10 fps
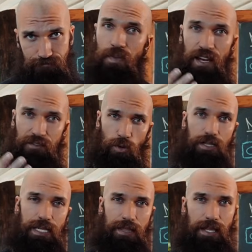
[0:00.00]
And if you want to
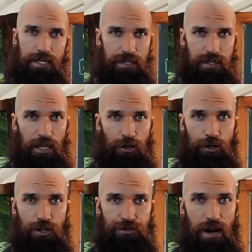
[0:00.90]
see the lessons that I
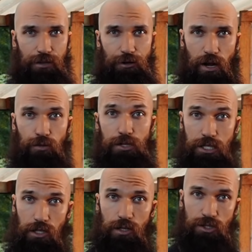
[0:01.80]
learned traveling around
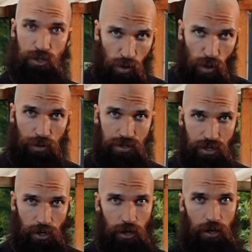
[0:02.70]
Brazil solo this
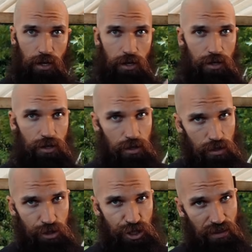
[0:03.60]
year,
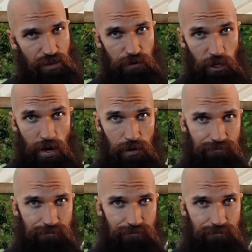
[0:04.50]
check this video out.